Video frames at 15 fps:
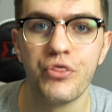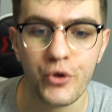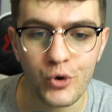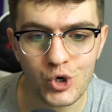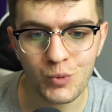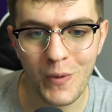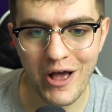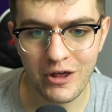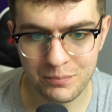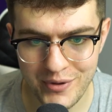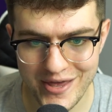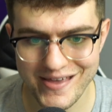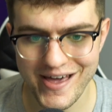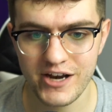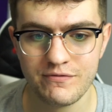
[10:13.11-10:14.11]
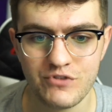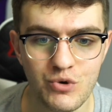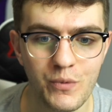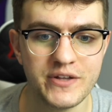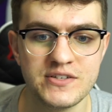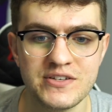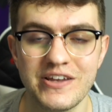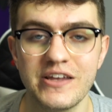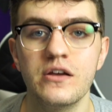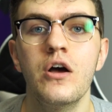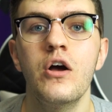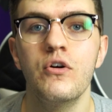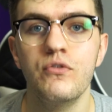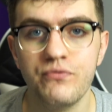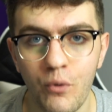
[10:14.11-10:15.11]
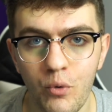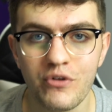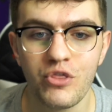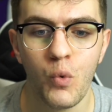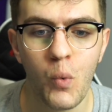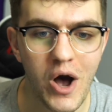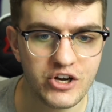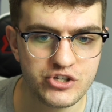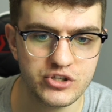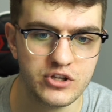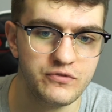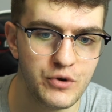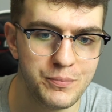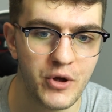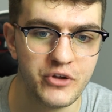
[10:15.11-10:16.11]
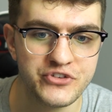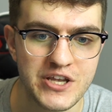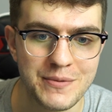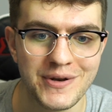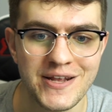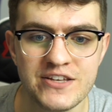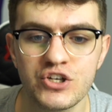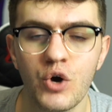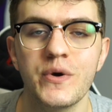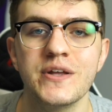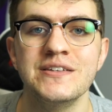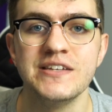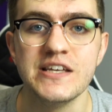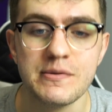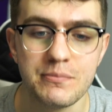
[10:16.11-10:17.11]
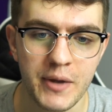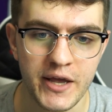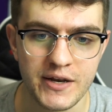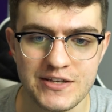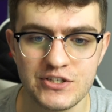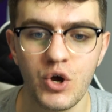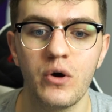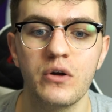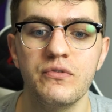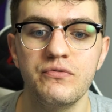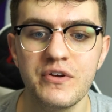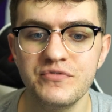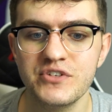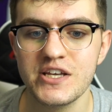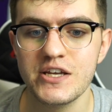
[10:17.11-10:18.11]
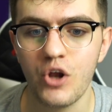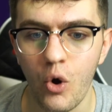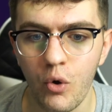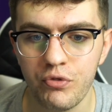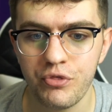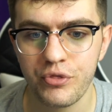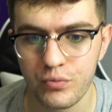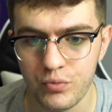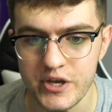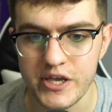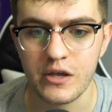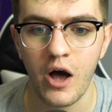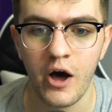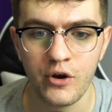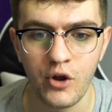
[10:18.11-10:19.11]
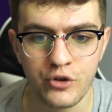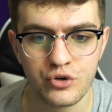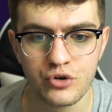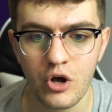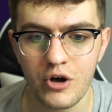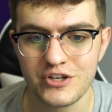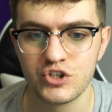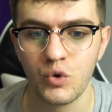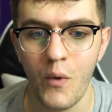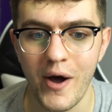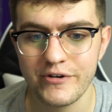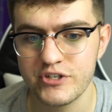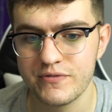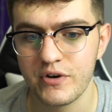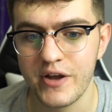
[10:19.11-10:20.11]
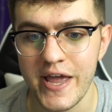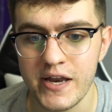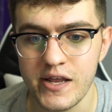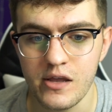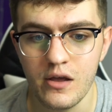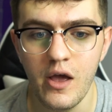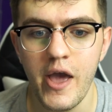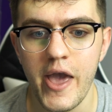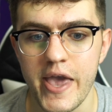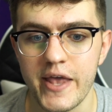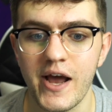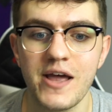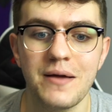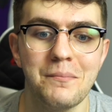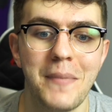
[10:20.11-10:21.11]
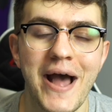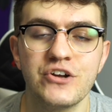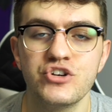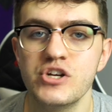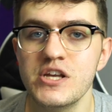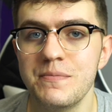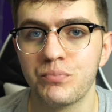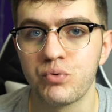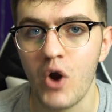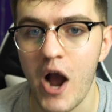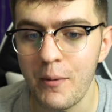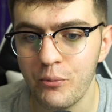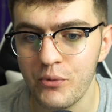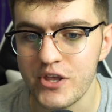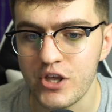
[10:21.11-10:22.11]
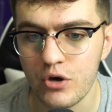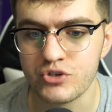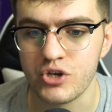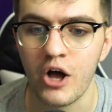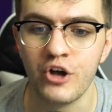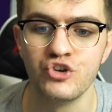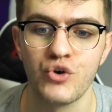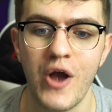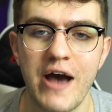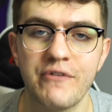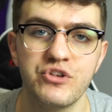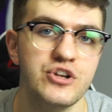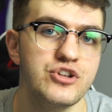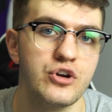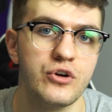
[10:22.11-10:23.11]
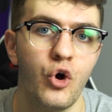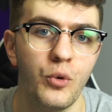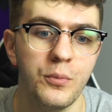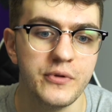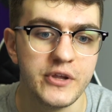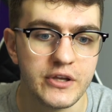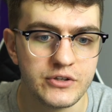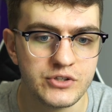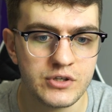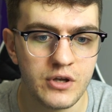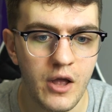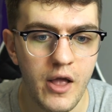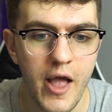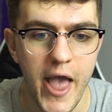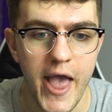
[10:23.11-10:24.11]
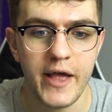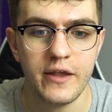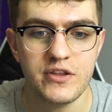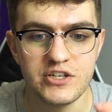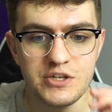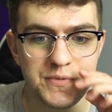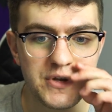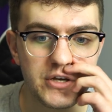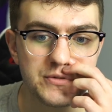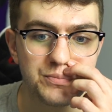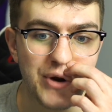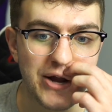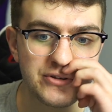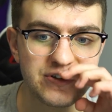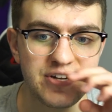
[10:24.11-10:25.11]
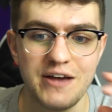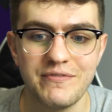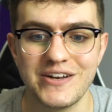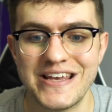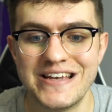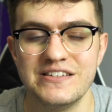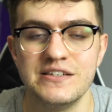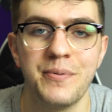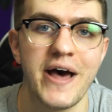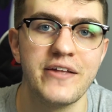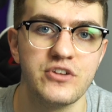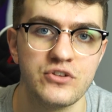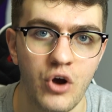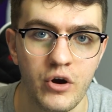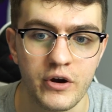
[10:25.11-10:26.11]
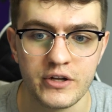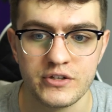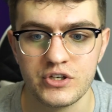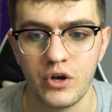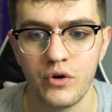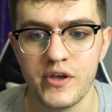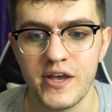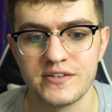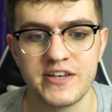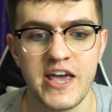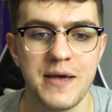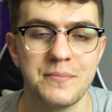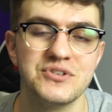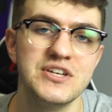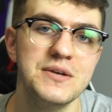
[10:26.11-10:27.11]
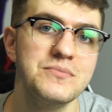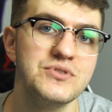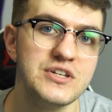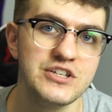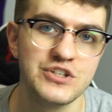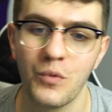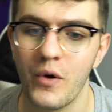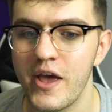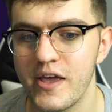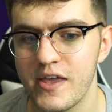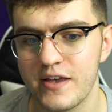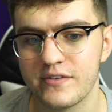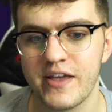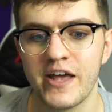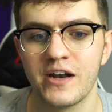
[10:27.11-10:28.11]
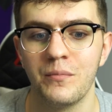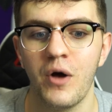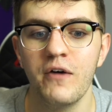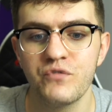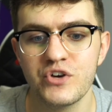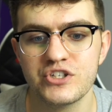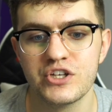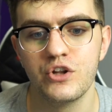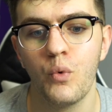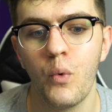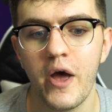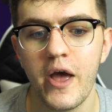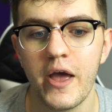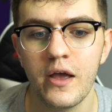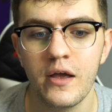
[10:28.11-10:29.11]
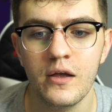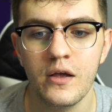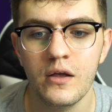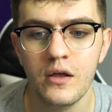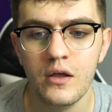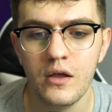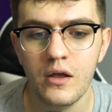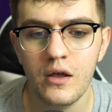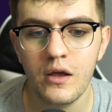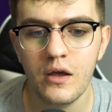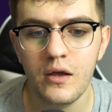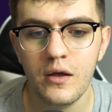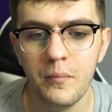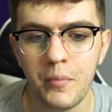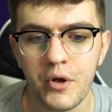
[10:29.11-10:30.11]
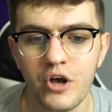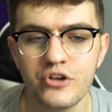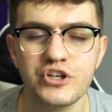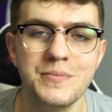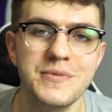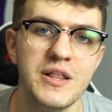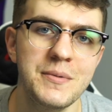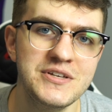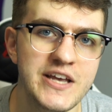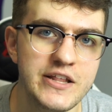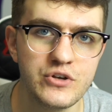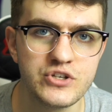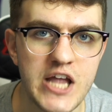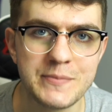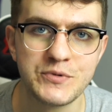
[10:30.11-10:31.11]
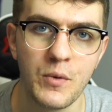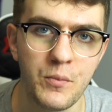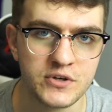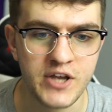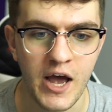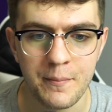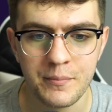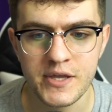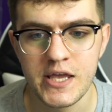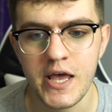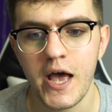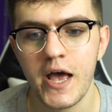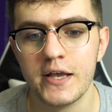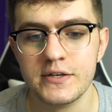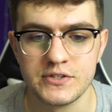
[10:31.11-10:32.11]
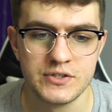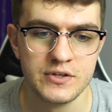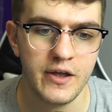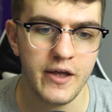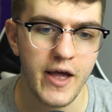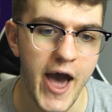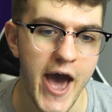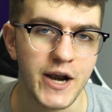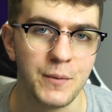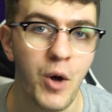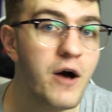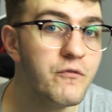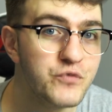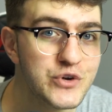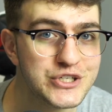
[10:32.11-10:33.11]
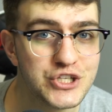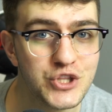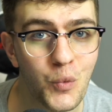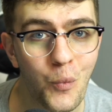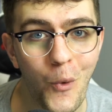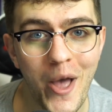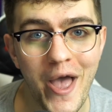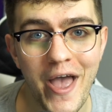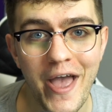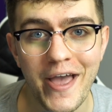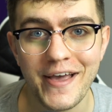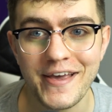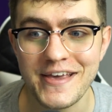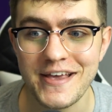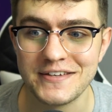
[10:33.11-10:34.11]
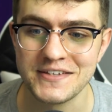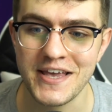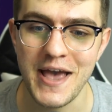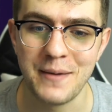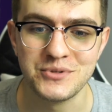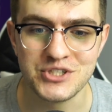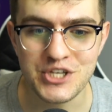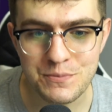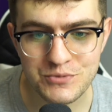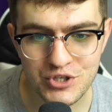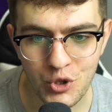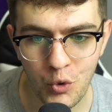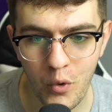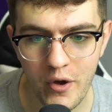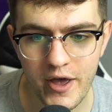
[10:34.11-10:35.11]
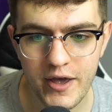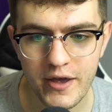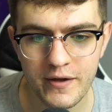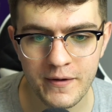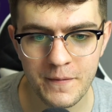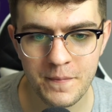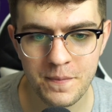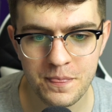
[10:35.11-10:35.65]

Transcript: third round pick out of UNC for the Washington football team, and he's going deep, man. He's going 1503 on underdog as the wide receiver 80, and I imagine he probably goes undrafted in your home leagues. And this is because Brown doesn't have an easy path to targets. You know, he has Cam Sims in his way, he has Adam Humphries in the way. But also, let me, let me say those names one more time. He has Adam Humphries in the way, he has Cam Sims in the way.